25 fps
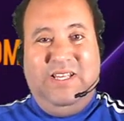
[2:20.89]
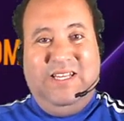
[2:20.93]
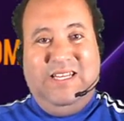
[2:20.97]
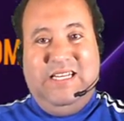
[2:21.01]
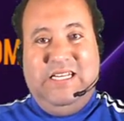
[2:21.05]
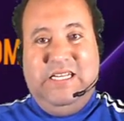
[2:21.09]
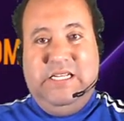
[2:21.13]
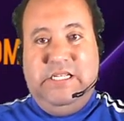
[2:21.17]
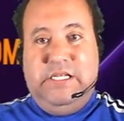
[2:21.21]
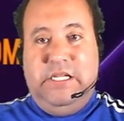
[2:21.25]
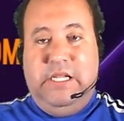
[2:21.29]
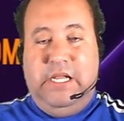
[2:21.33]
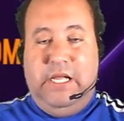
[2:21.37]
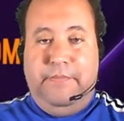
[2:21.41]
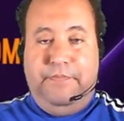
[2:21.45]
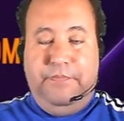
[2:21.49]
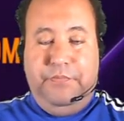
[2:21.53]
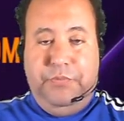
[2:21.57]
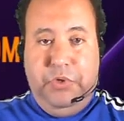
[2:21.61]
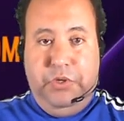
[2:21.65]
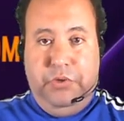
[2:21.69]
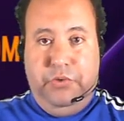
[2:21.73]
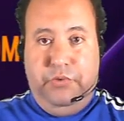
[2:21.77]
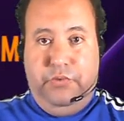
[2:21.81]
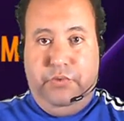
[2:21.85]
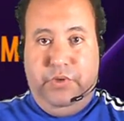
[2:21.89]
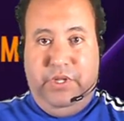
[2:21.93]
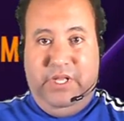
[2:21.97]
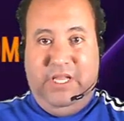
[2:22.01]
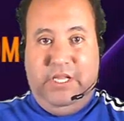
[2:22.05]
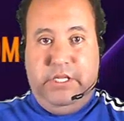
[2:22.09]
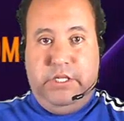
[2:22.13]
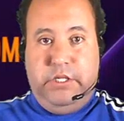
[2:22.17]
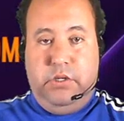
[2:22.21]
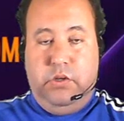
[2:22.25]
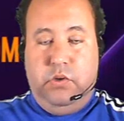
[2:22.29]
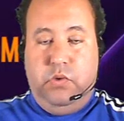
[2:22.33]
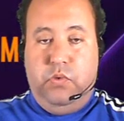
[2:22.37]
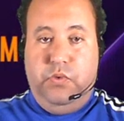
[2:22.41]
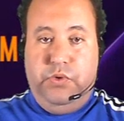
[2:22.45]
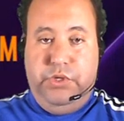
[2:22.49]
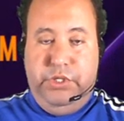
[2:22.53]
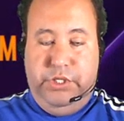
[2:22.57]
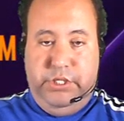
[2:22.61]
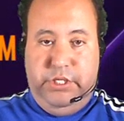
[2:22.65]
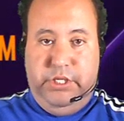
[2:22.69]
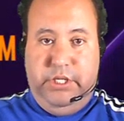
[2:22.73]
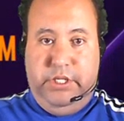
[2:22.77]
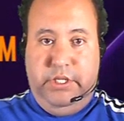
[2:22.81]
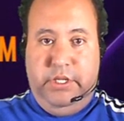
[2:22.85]
Islam, who is
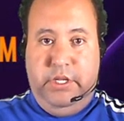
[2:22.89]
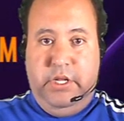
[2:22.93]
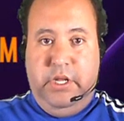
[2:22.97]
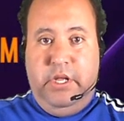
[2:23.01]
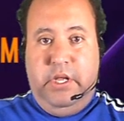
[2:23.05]
launching